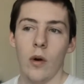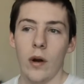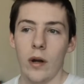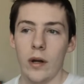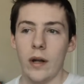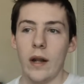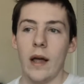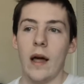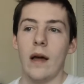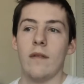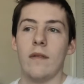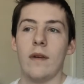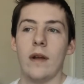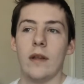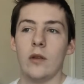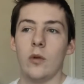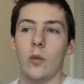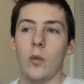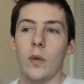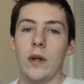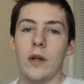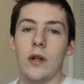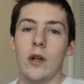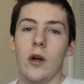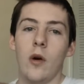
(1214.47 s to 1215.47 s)
Or I could have it at
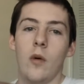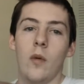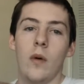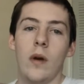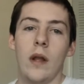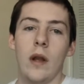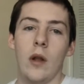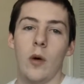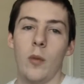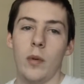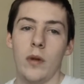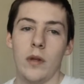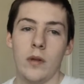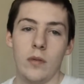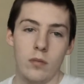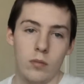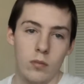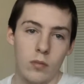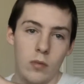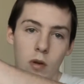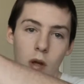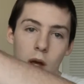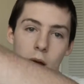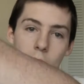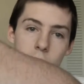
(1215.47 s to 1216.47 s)
the window
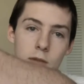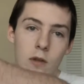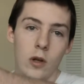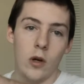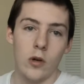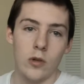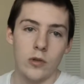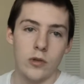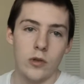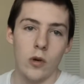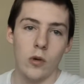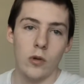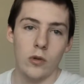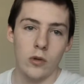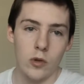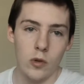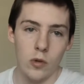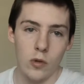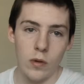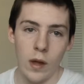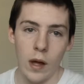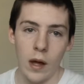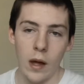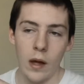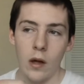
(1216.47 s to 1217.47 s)
and have the hose going
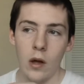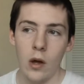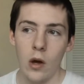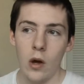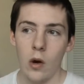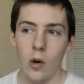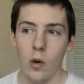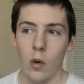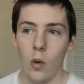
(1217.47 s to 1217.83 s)
to that.